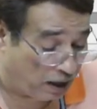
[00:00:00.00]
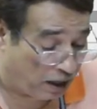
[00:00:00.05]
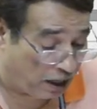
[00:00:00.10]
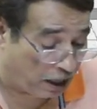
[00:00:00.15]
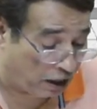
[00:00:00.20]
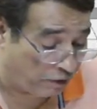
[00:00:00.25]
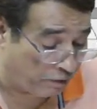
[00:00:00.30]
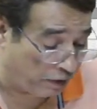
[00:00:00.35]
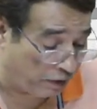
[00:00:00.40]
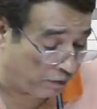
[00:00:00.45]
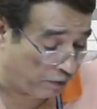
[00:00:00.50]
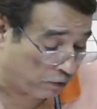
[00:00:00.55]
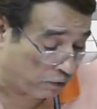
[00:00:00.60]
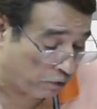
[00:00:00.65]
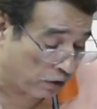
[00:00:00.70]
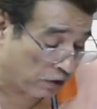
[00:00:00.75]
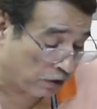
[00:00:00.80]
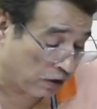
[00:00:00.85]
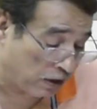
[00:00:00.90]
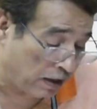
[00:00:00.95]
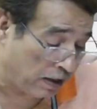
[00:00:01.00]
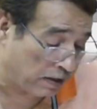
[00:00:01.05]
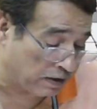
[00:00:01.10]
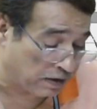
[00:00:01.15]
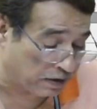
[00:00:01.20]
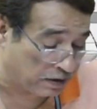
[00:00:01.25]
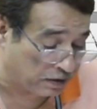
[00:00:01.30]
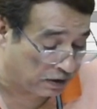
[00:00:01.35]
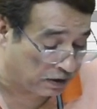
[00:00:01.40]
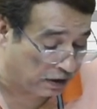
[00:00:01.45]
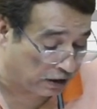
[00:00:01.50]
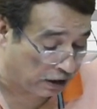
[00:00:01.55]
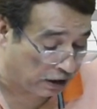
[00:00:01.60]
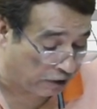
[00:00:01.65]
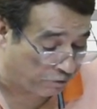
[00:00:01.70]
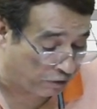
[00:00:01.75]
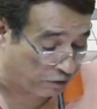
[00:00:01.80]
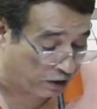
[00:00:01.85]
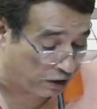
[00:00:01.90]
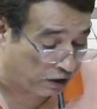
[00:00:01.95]
However, question has stated
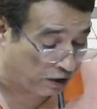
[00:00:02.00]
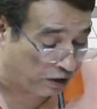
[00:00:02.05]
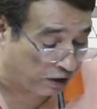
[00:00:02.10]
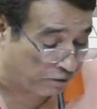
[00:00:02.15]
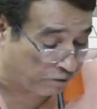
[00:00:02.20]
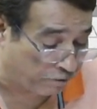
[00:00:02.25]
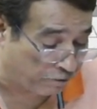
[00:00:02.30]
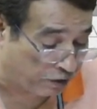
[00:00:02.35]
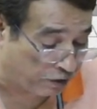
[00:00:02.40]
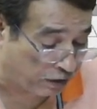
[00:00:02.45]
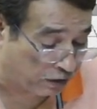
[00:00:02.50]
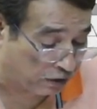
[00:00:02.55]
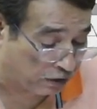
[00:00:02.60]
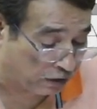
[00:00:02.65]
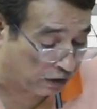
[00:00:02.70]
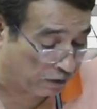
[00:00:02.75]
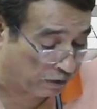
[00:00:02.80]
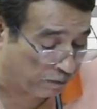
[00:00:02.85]
further